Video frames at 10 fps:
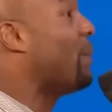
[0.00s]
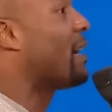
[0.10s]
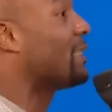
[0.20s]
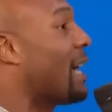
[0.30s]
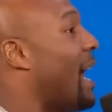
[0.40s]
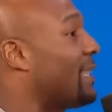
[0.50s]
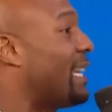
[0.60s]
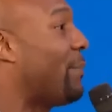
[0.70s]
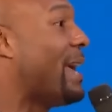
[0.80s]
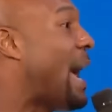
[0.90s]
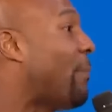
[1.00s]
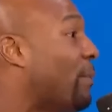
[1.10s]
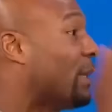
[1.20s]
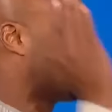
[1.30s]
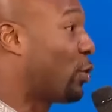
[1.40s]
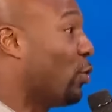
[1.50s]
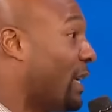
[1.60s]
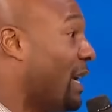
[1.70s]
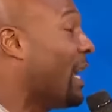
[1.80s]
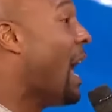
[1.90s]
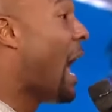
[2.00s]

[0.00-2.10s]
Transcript: because God said be happy, but the truth is